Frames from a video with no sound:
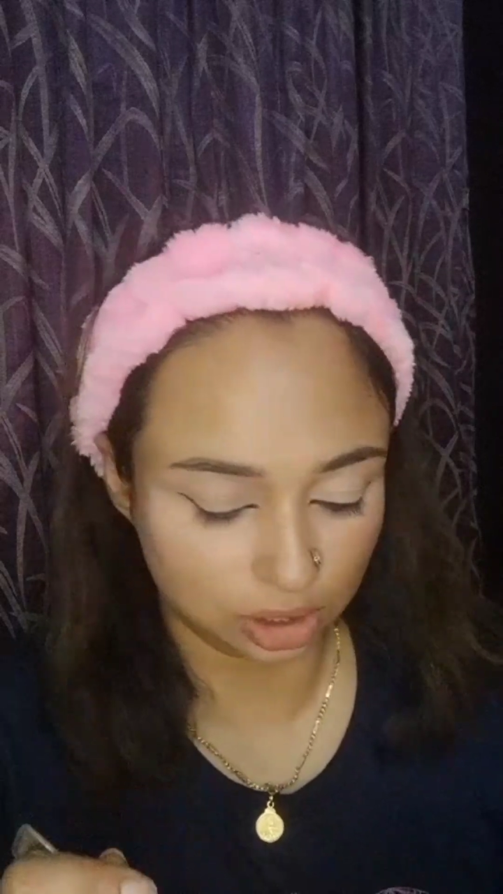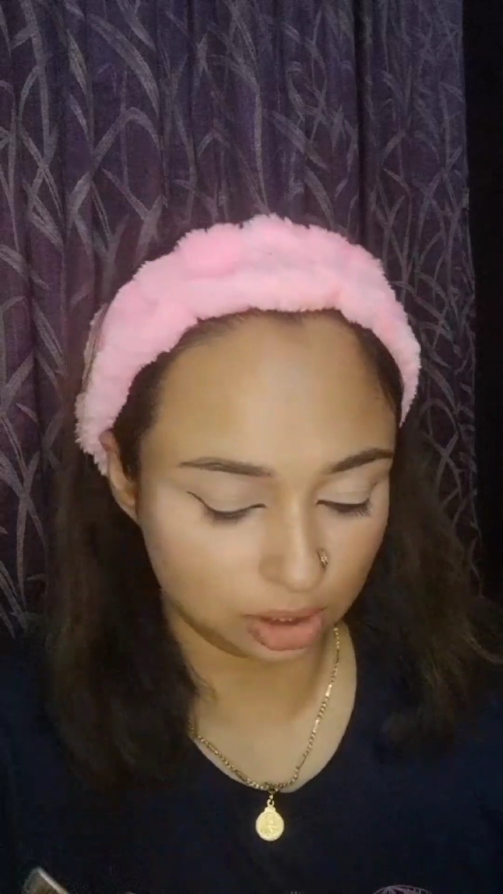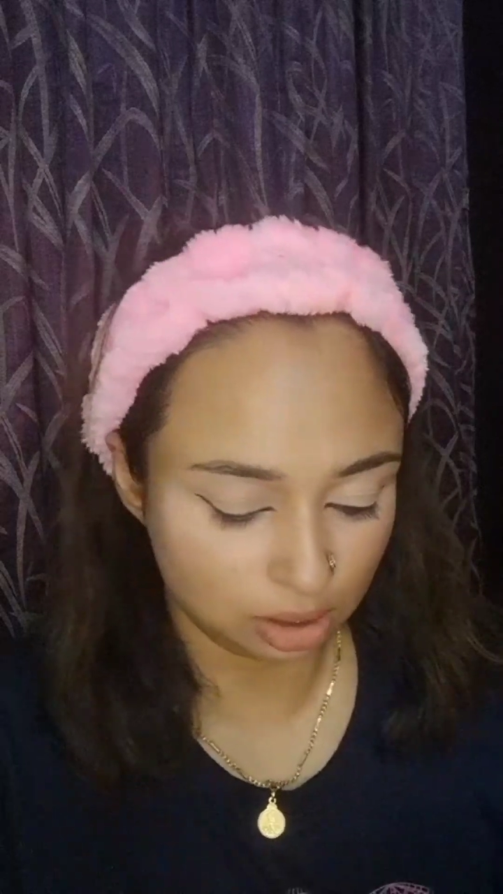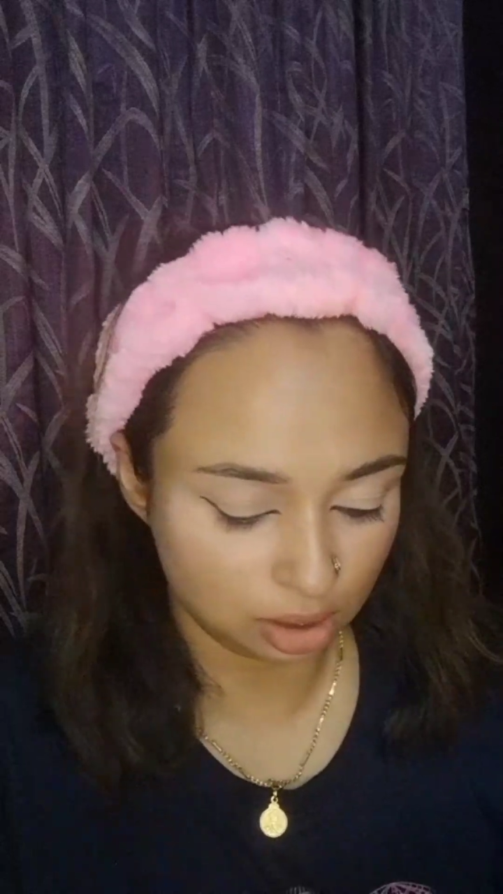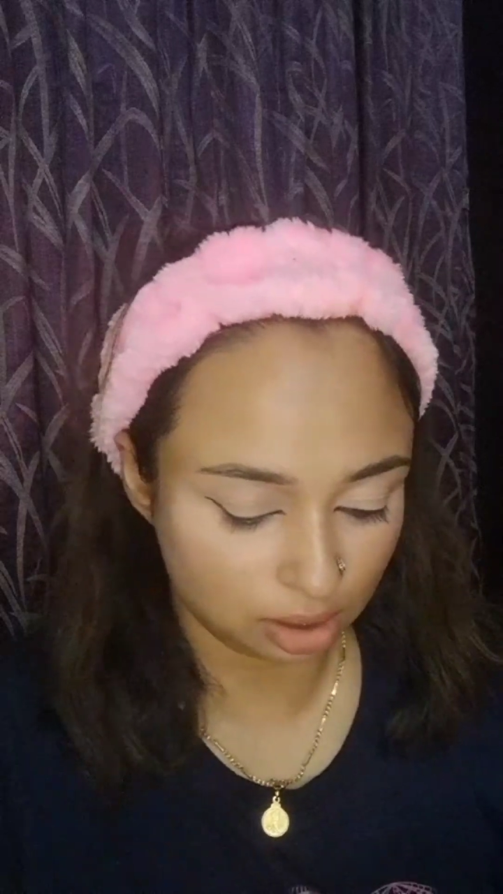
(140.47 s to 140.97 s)

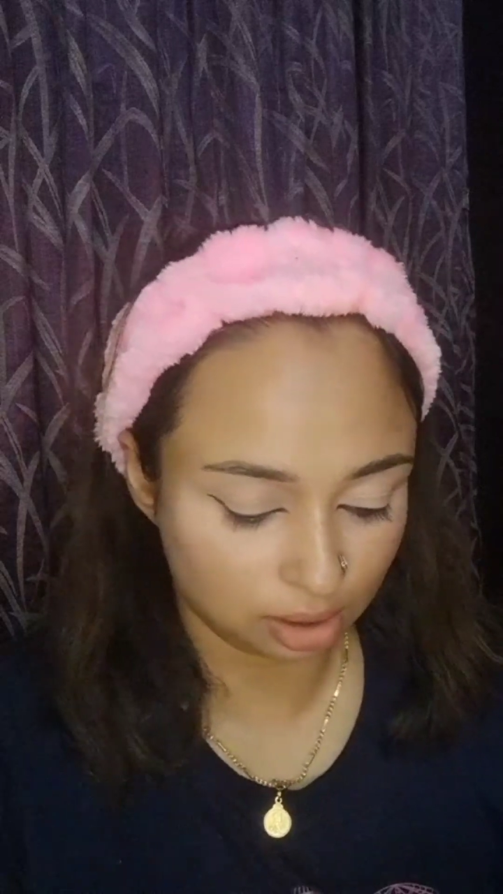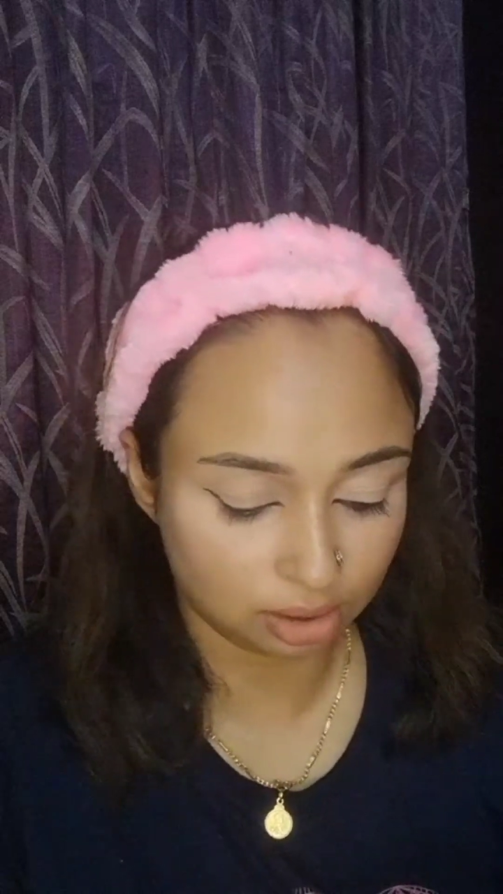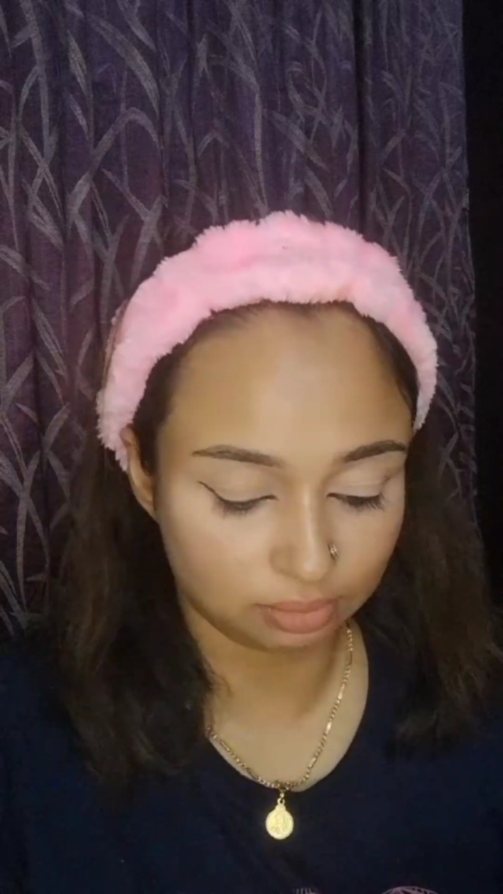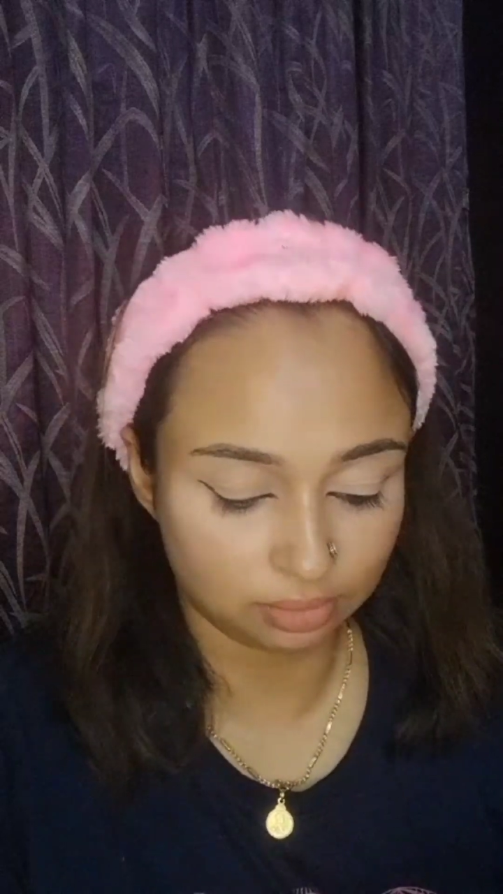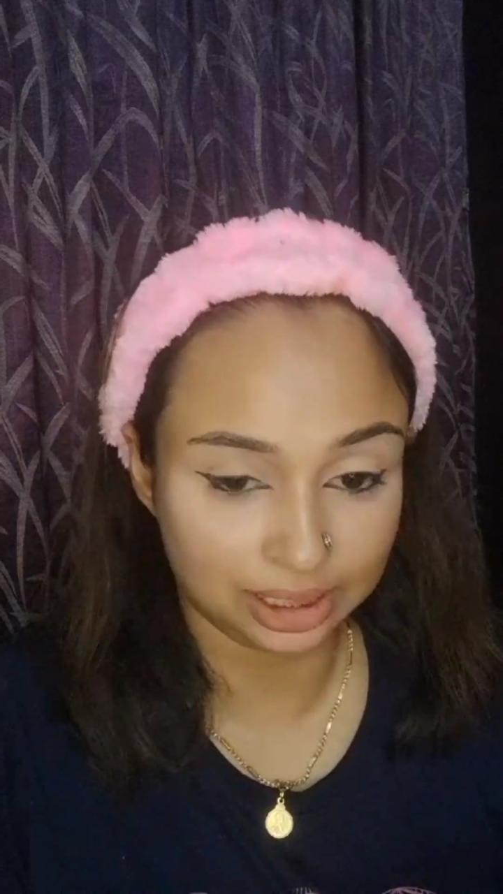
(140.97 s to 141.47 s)
tint.
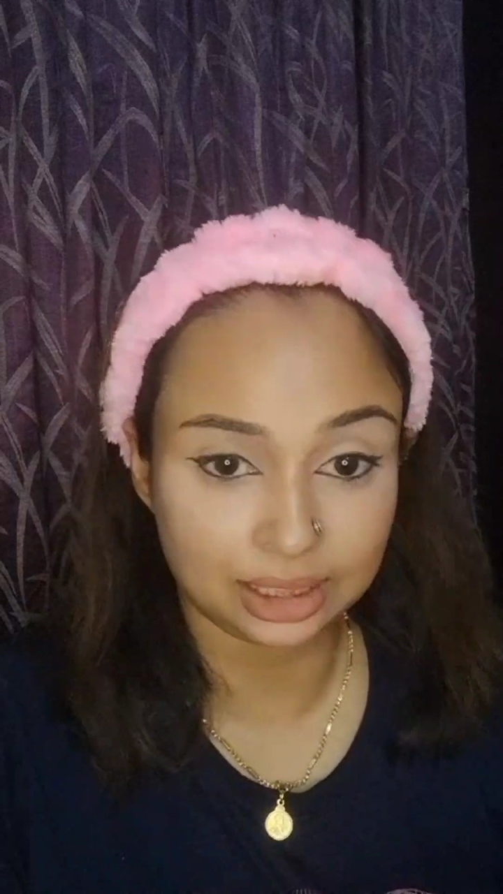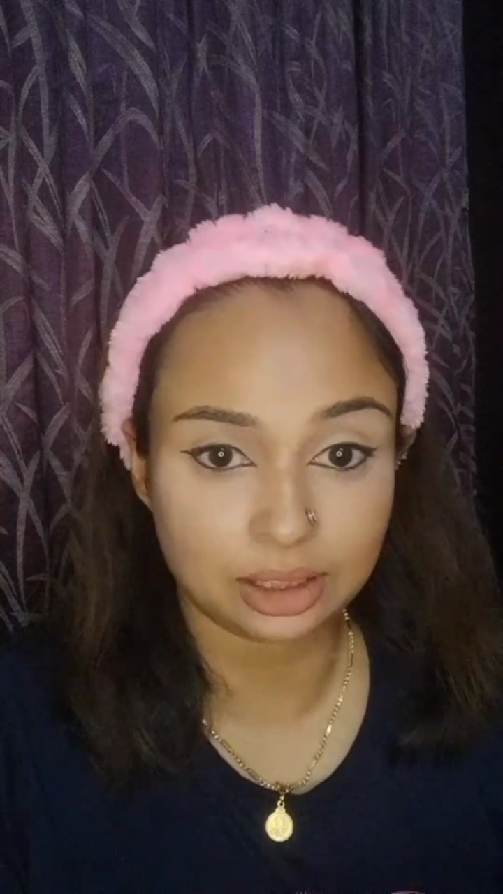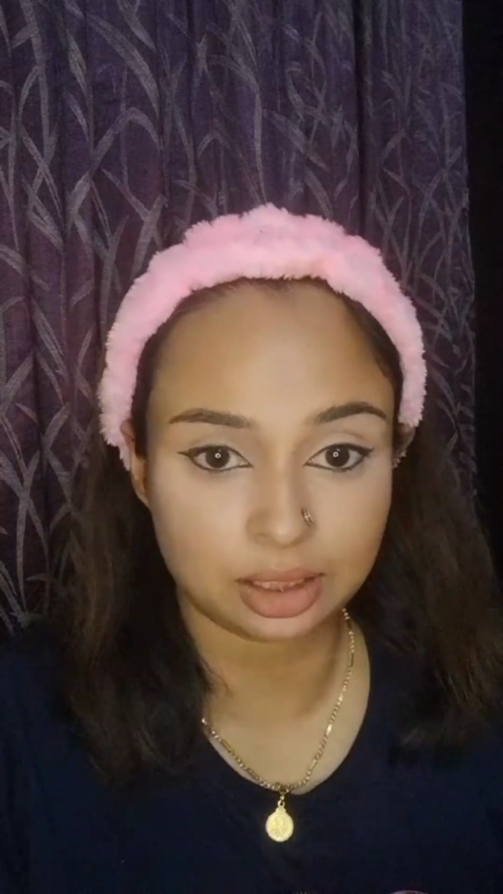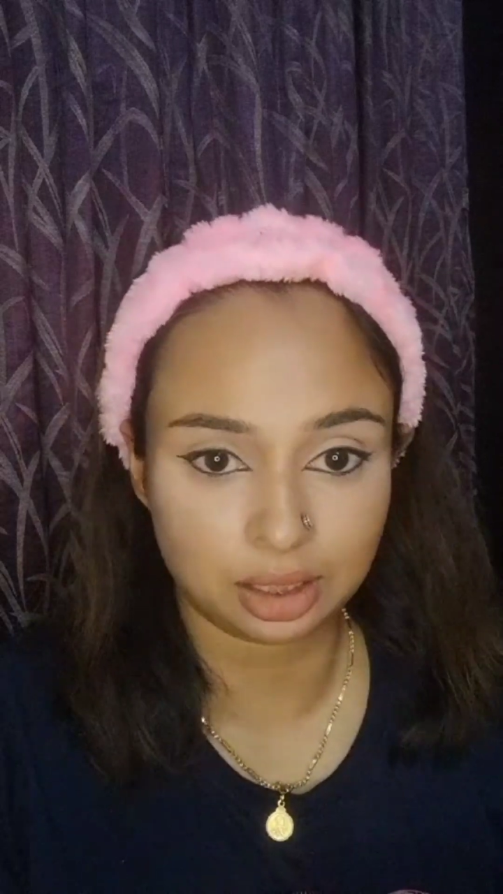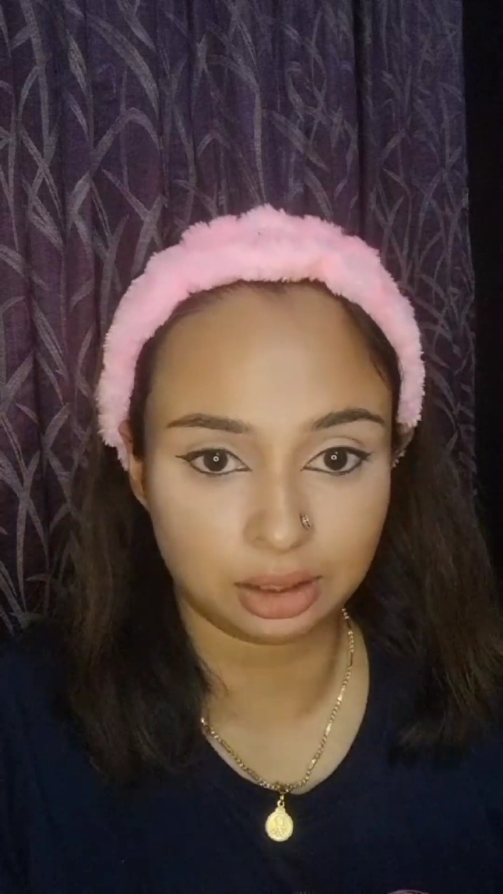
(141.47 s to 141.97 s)

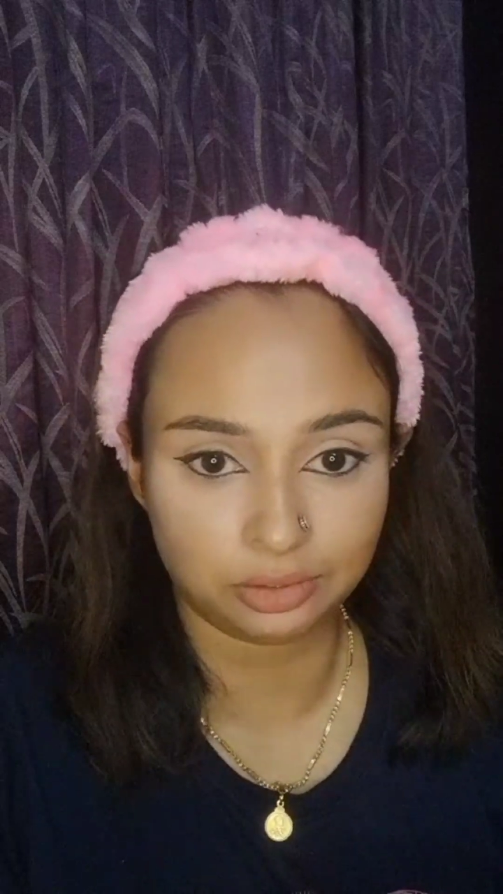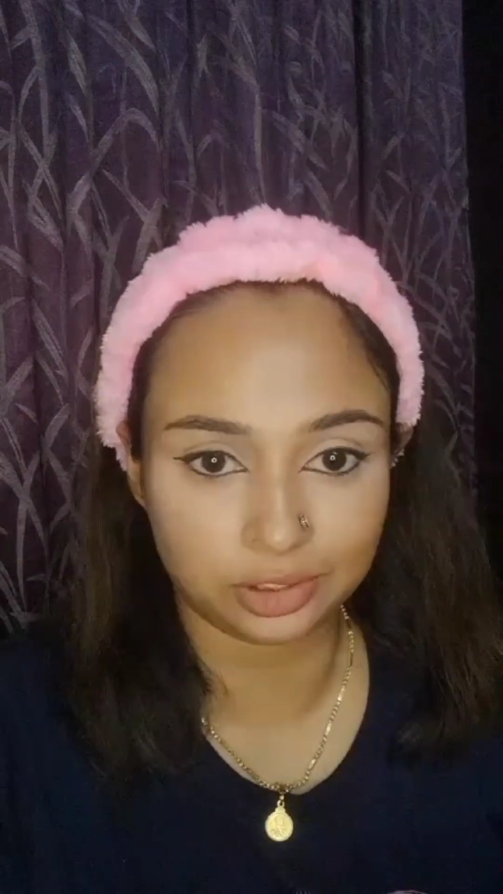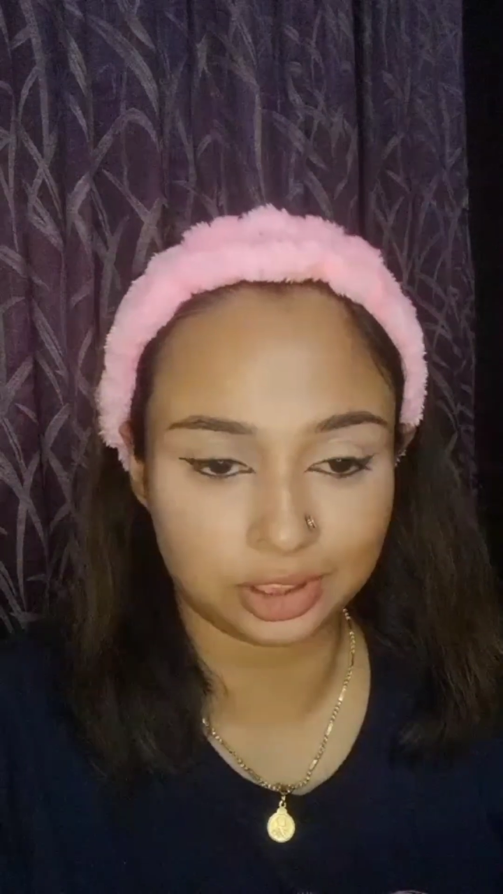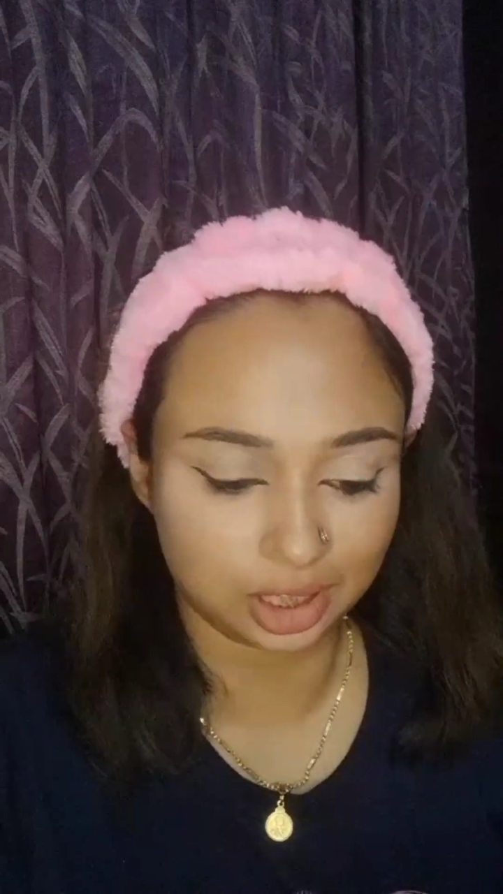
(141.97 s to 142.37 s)
Let's see if it